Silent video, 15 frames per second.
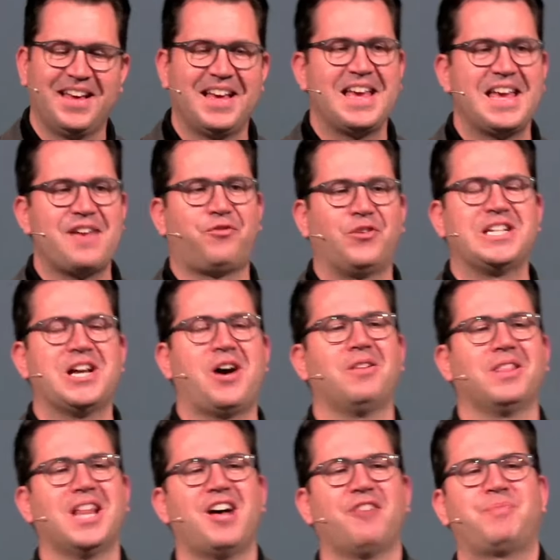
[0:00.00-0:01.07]
If we don't
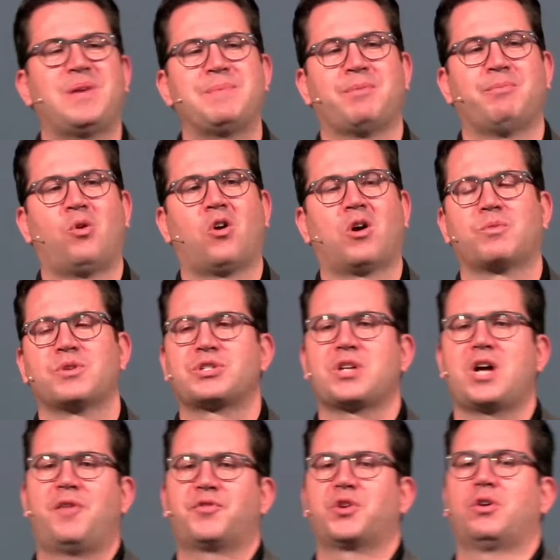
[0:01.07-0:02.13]
love people more and we're
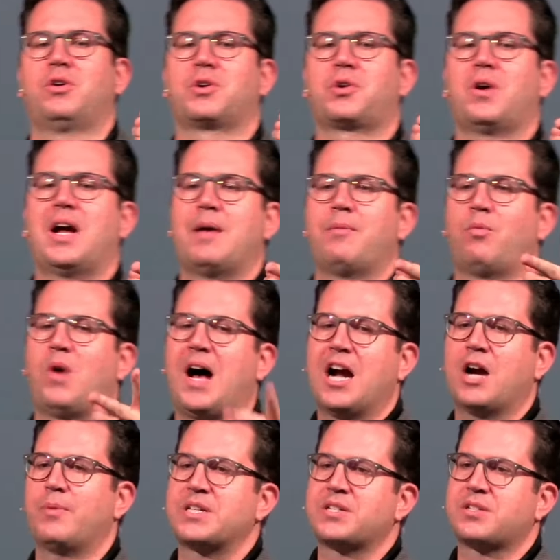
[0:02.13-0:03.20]
softer on crime, why
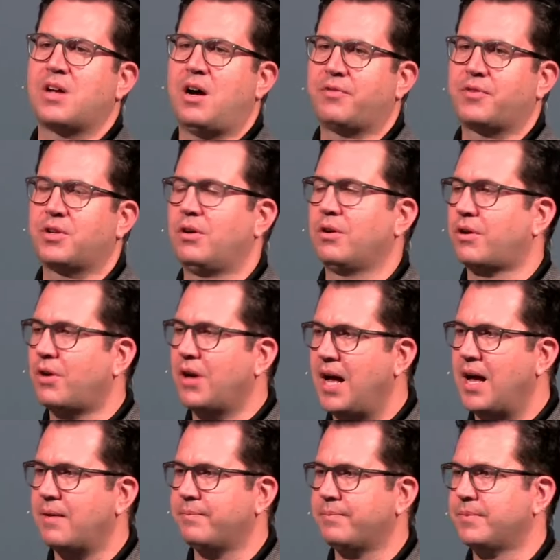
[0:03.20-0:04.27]
are we softer on
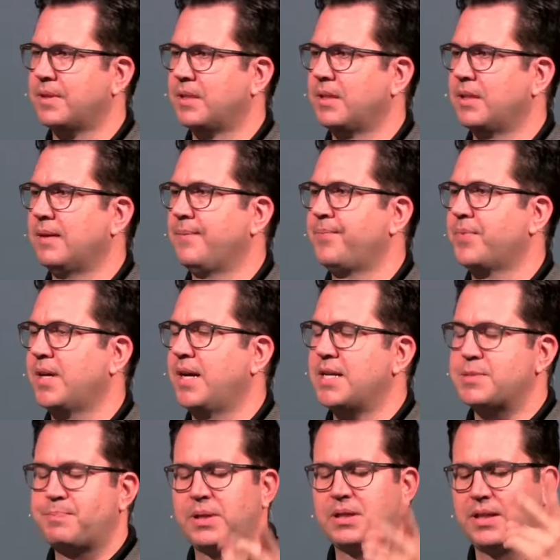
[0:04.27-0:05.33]
crime? It's
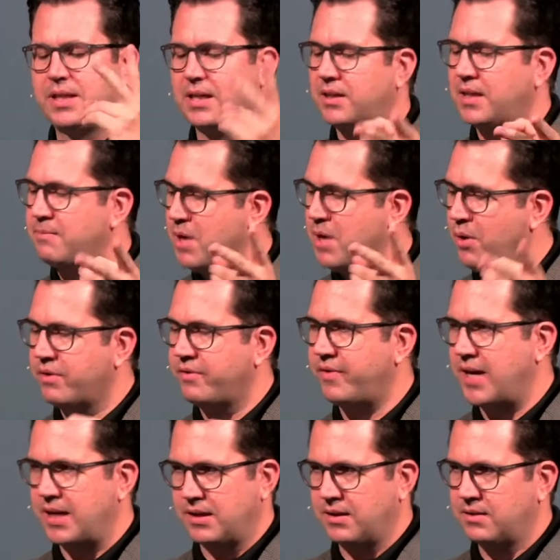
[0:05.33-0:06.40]
politically
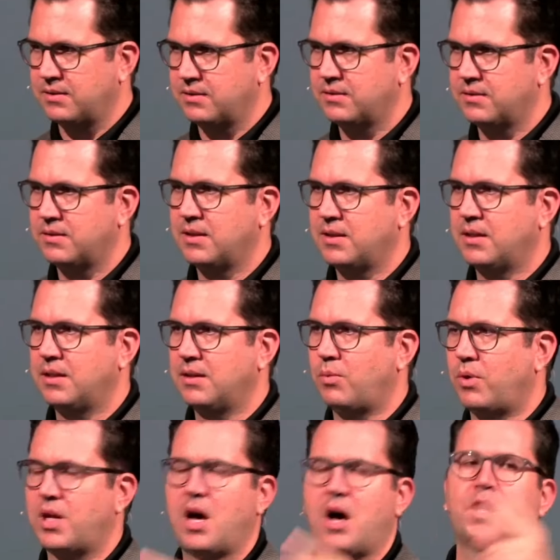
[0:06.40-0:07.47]
motivated.
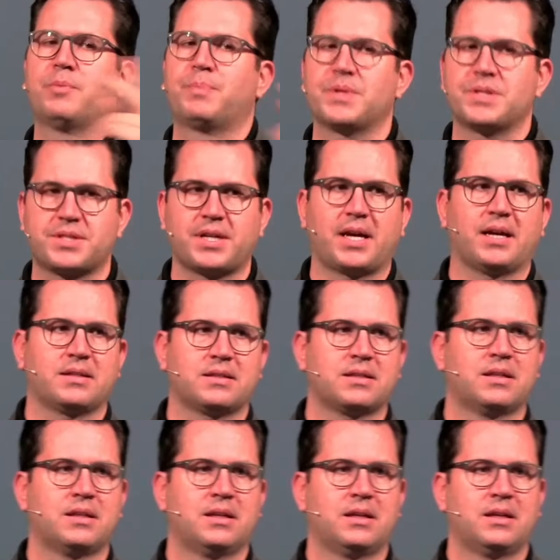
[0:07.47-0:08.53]
100%.
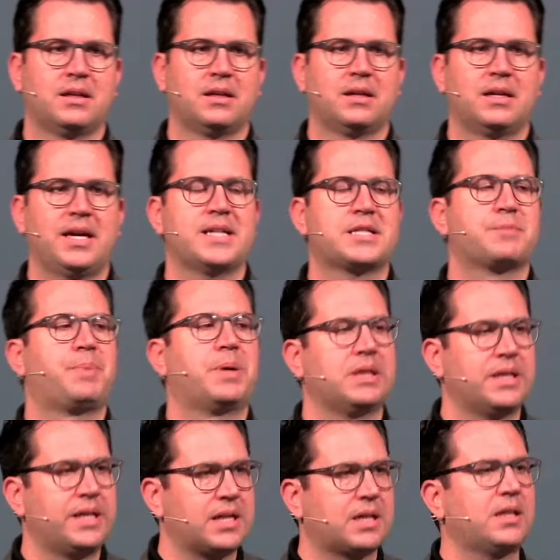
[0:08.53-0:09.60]
It's
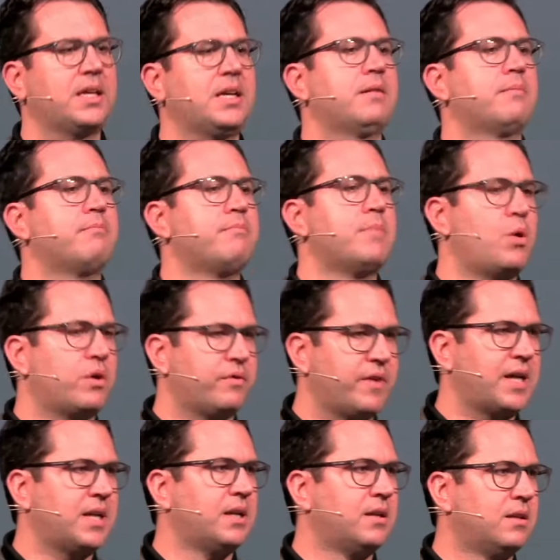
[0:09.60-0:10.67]
politically
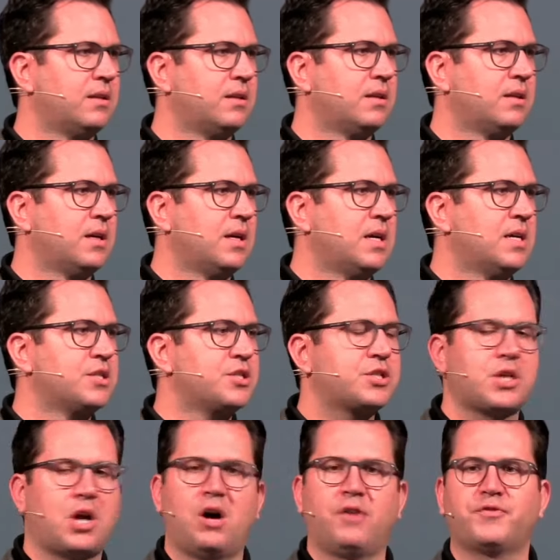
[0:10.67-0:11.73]
motivated.
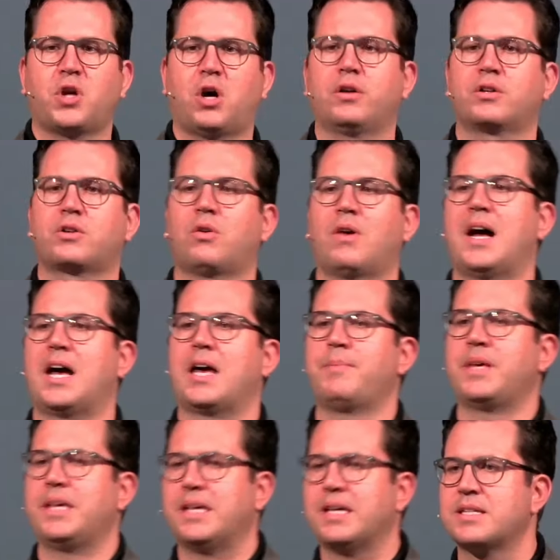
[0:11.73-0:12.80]
Soft on crime
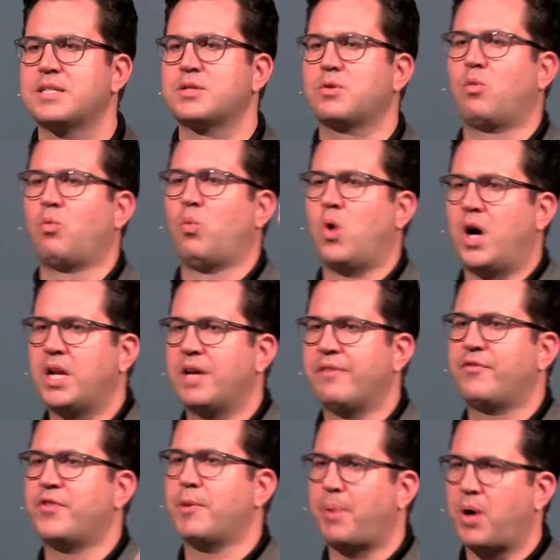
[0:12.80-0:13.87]
is one of
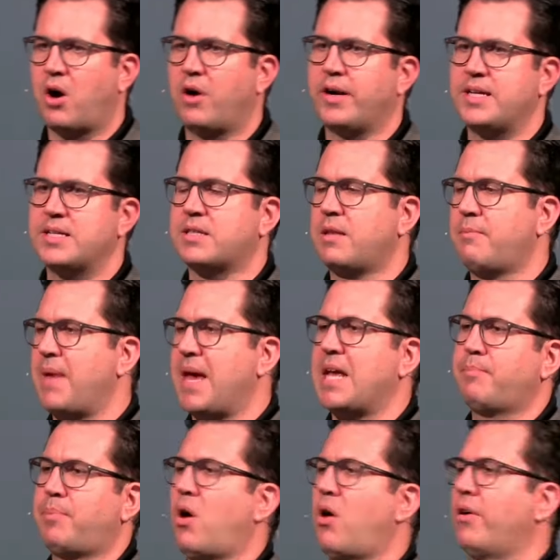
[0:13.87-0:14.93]
the parties, the main
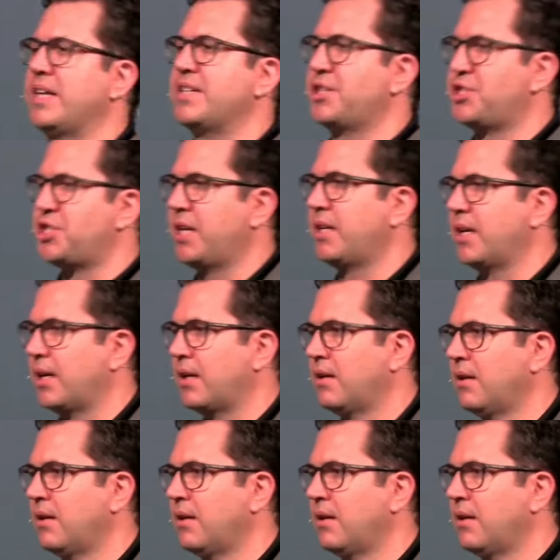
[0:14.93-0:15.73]
party's agenda.